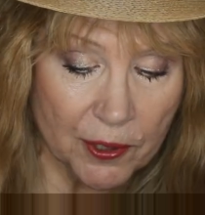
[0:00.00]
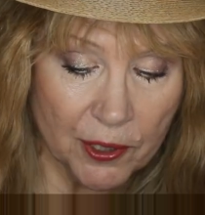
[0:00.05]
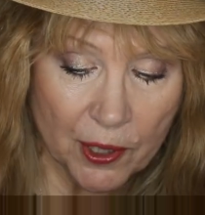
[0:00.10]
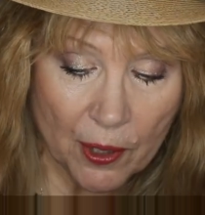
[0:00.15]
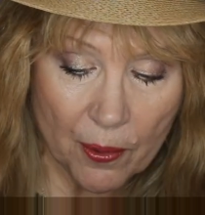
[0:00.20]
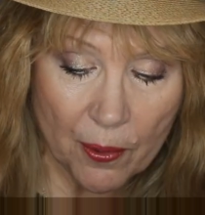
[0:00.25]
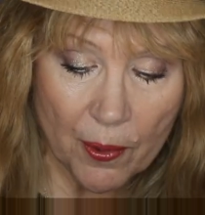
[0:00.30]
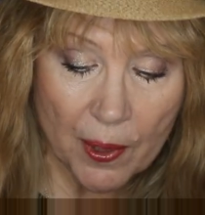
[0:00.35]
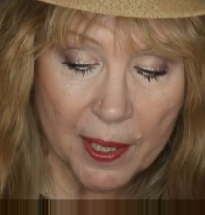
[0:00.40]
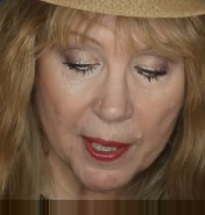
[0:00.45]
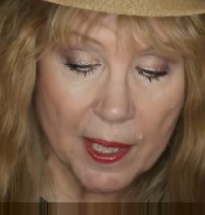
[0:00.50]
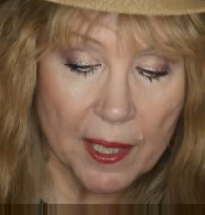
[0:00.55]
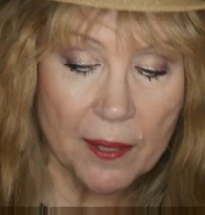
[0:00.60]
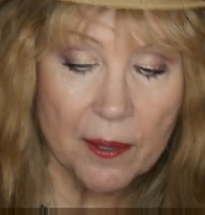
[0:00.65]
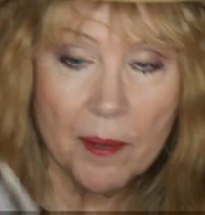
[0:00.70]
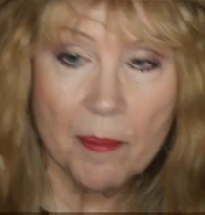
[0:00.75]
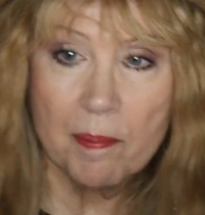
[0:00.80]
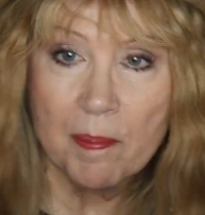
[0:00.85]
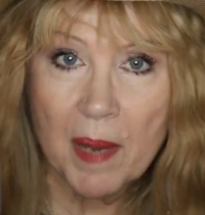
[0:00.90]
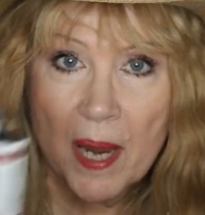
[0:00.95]
So
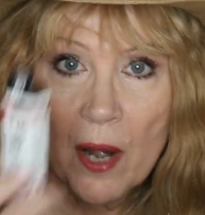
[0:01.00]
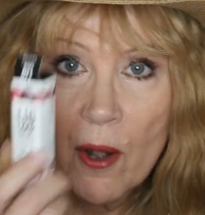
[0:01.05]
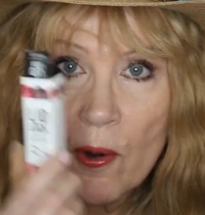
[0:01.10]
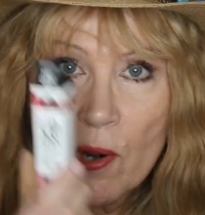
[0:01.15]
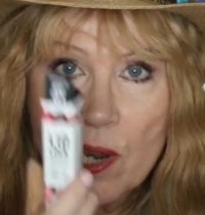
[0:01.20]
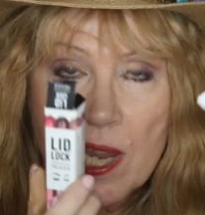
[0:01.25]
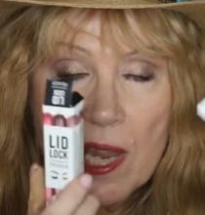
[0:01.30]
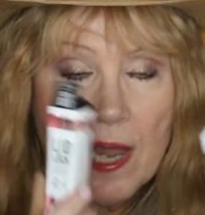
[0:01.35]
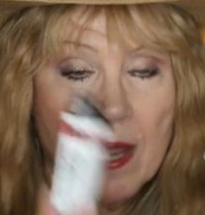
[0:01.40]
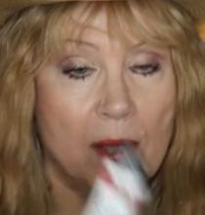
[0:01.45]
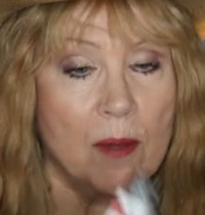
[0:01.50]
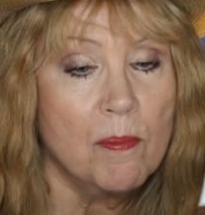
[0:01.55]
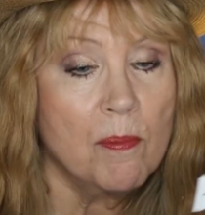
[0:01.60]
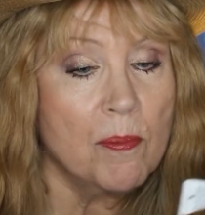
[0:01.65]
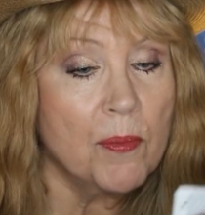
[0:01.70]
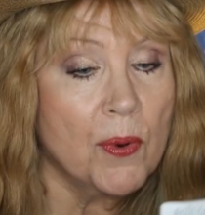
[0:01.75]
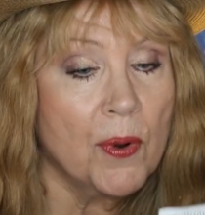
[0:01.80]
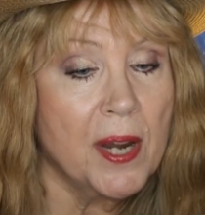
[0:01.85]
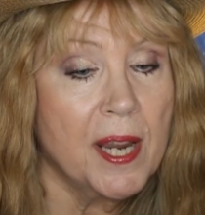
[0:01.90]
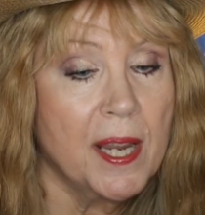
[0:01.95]
again, the Barry
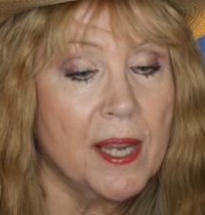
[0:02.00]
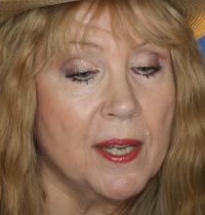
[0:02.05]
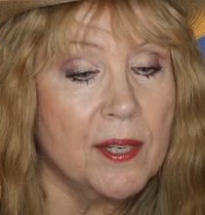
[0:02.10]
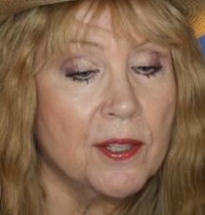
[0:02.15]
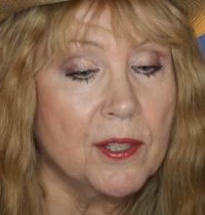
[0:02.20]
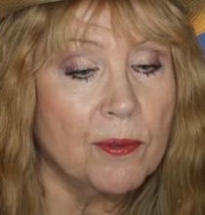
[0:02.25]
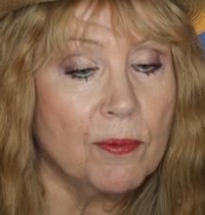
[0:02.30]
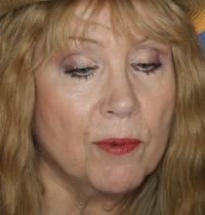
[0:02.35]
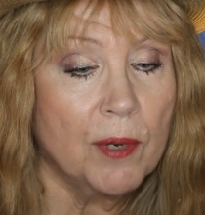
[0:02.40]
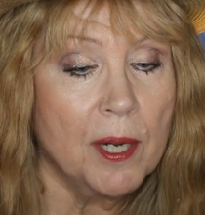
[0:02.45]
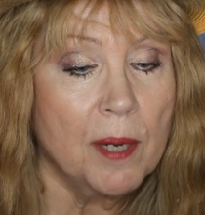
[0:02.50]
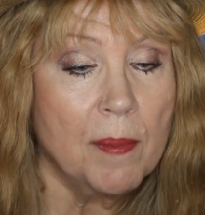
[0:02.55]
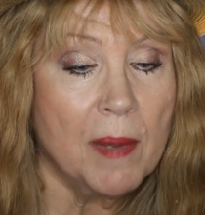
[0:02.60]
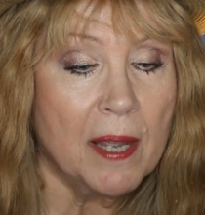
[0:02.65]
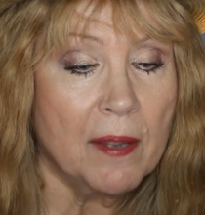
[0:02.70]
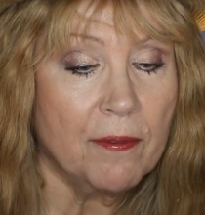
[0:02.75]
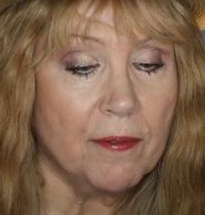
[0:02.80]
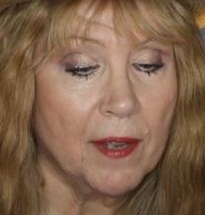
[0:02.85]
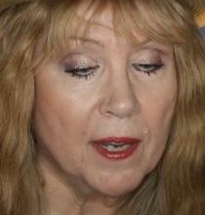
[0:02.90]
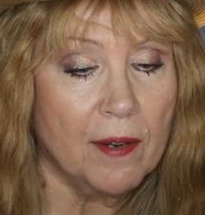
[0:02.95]
M brand, one of
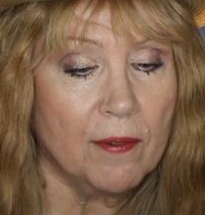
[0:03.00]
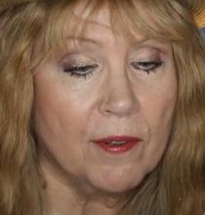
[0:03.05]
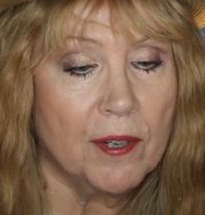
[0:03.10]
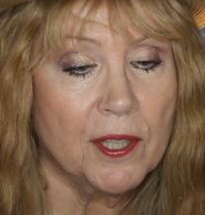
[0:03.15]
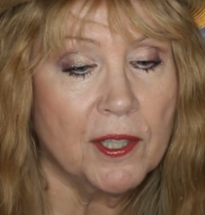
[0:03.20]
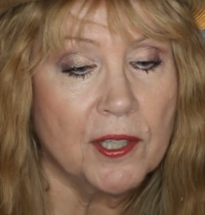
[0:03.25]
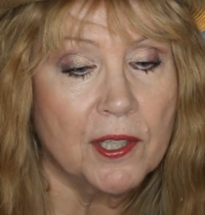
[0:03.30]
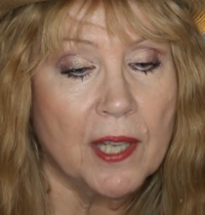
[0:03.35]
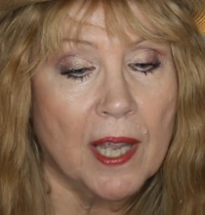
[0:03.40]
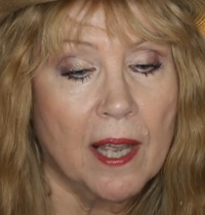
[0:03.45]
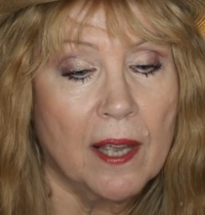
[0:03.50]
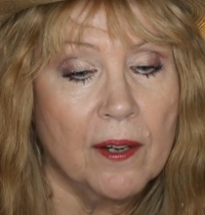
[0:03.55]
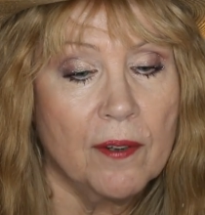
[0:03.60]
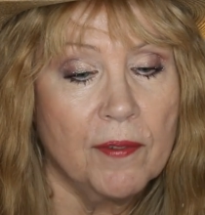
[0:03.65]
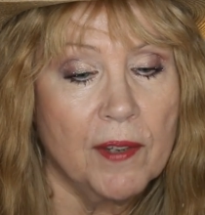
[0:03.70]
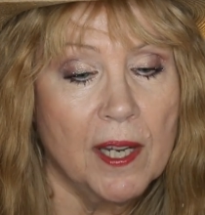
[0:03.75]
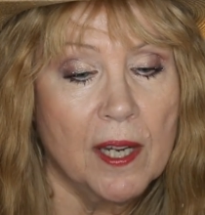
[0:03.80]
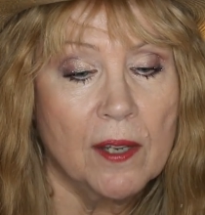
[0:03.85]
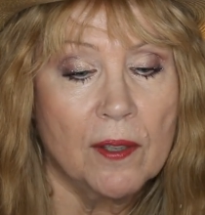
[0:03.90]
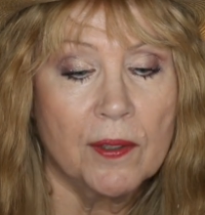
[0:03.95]
my favorites out
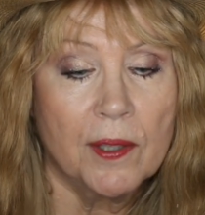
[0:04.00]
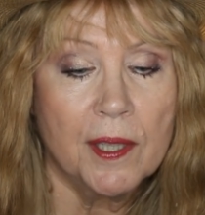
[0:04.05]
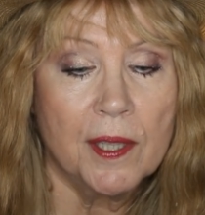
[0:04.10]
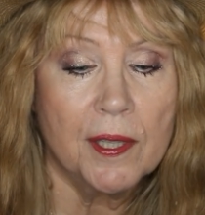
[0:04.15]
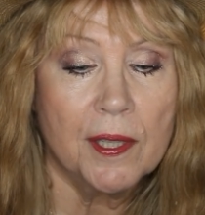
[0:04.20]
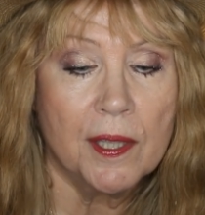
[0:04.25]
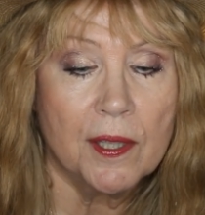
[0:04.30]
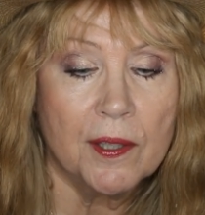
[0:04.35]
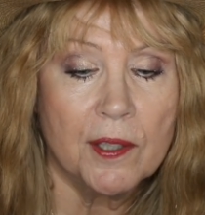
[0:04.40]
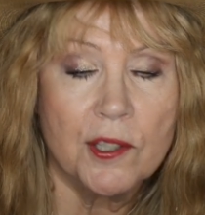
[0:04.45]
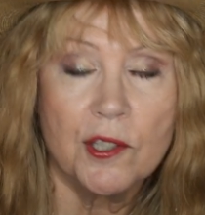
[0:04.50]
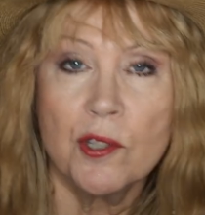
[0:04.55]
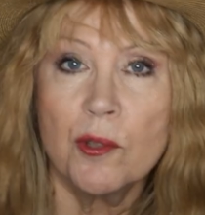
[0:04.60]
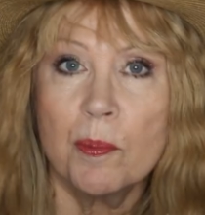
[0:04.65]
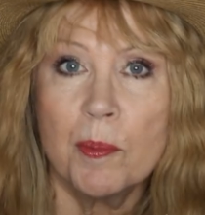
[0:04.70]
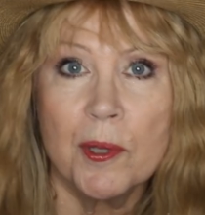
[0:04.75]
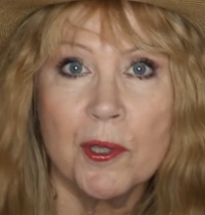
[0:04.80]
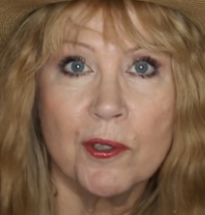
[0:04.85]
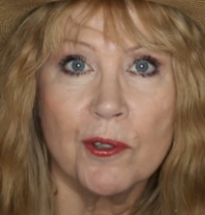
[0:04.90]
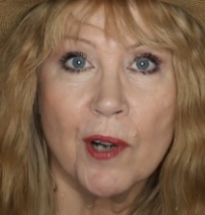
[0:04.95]
of England, in the
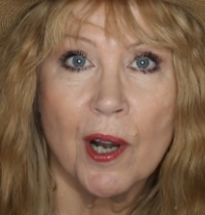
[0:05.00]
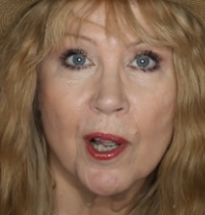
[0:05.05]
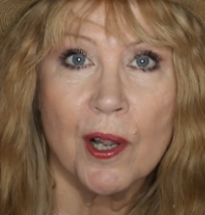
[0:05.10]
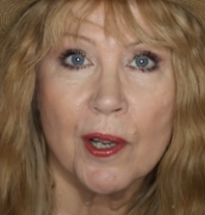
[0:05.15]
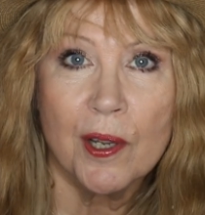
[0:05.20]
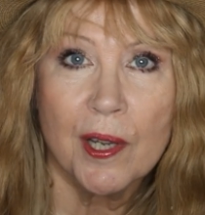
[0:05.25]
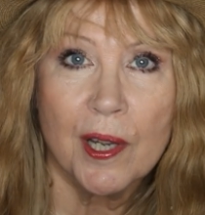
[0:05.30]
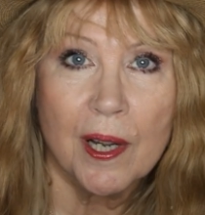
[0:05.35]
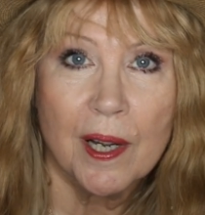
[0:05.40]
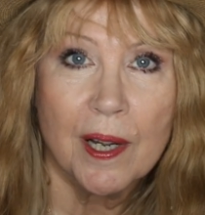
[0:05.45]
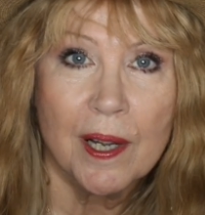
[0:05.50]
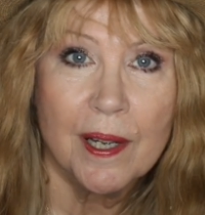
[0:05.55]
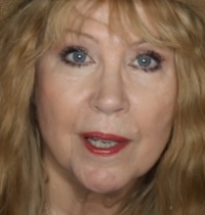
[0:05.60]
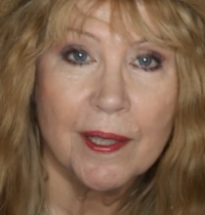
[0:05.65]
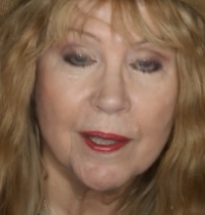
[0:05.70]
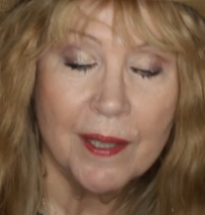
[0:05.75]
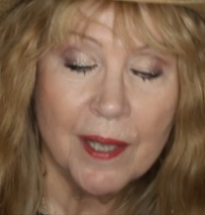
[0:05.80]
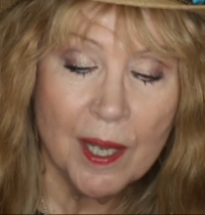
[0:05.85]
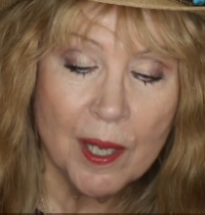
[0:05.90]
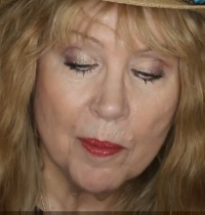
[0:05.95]

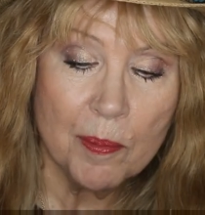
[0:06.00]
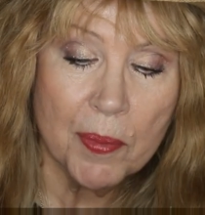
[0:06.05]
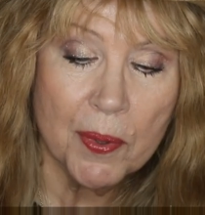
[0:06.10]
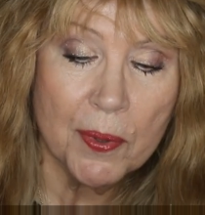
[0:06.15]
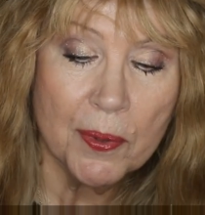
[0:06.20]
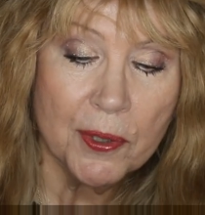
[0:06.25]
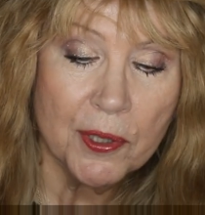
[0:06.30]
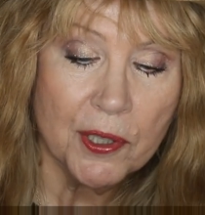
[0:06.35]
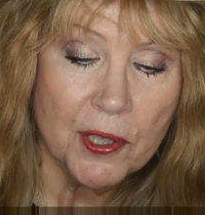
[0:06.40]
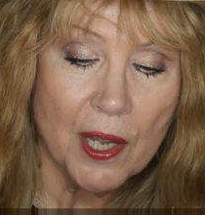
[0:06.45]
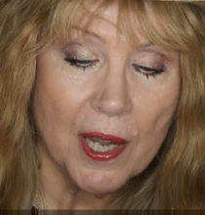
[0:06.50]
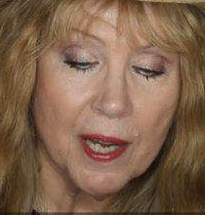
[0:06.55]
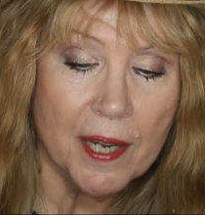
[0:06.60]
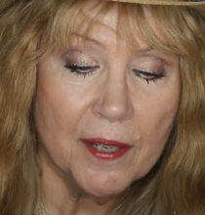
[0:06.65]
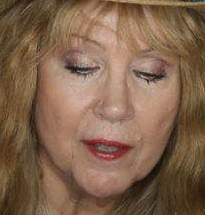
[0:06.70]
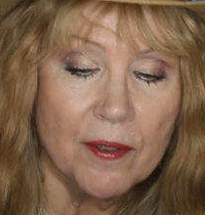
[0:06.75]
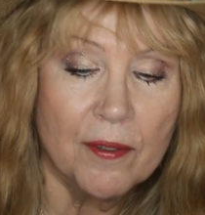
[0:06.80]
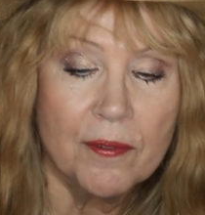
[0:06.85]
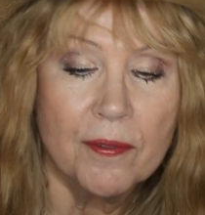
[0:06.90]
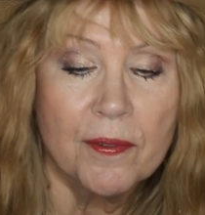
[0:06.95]
Superdrug Boots
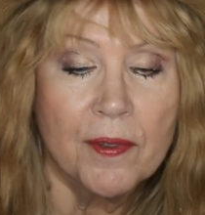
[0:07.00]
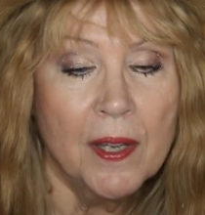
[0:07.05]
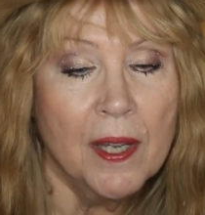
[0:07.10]
kind of